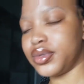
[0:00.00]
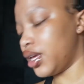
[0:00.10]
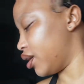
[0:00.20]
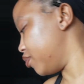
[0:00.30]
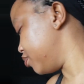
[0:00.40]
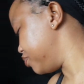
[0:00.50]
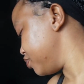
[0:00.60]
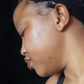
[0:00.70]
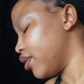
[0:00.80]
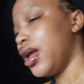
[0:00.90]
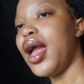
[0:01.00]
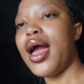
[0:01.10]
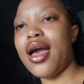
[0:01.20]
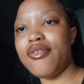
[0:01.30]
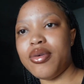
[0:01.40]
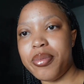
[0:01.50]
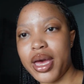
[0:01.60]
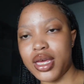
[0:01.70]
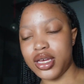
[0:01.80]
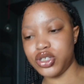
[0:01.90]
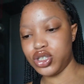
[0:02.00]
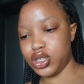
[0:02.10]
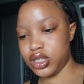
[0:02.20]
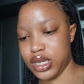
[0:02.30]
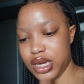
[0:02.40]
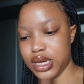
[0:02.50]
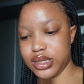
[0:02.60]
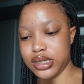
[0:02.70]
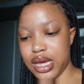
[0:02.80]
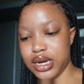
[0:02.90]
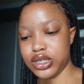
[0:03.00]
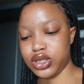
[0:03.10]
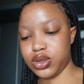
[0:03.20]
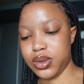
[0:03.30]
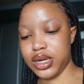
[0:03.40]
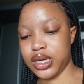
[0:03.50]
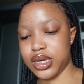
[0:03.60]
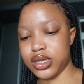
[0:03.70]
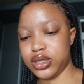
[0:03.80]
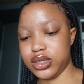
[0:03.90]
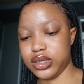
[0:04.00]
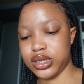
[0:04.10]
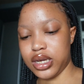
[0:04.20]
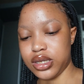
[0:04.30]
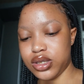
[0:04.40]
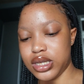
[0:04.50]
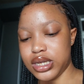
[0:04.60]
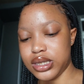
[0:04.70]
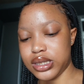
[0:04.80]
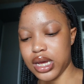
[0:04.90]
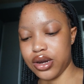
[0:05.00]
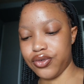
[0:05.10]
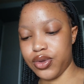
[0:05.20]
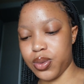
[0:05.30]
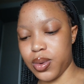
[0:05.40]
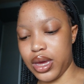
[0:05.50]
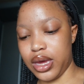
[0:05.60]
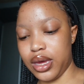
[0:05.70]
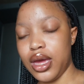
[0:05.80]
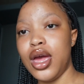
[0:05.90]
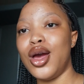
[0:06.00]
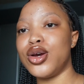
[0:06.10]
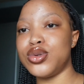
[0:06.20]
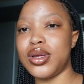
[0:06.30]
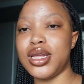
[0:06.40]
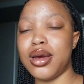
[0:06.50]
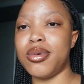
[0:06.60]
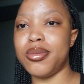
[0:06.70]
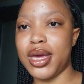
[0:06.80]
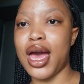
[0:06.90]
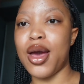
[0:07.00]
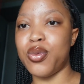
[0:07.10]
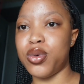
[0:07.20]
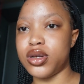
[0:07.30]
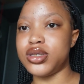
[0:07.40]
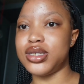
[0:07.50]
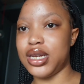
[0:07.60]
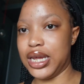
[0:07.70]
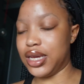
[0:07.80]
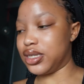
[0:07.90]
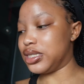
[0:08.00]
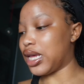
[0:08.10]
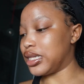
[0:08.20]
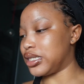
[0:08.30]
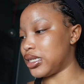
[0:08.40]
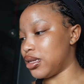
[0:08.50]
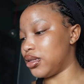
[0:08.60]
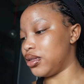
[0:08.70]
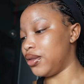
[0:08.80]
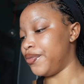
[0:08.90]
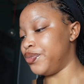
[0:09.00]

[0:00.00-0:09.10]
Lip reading: Okay. I have a package to get and I just want to get it today so that it's out of the way. Because one thing about me, I will delay it until.